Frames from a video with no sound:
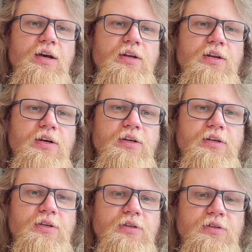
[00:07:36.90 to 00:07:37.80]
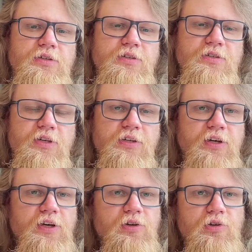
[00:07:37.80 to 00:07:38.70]
And then
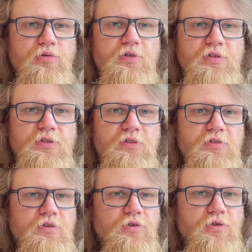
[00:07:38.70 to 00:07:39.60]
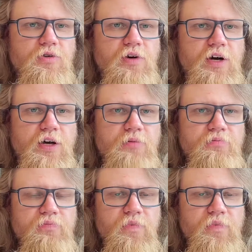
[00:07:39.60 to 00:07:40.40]
Seta kind of loses it and starts to cry.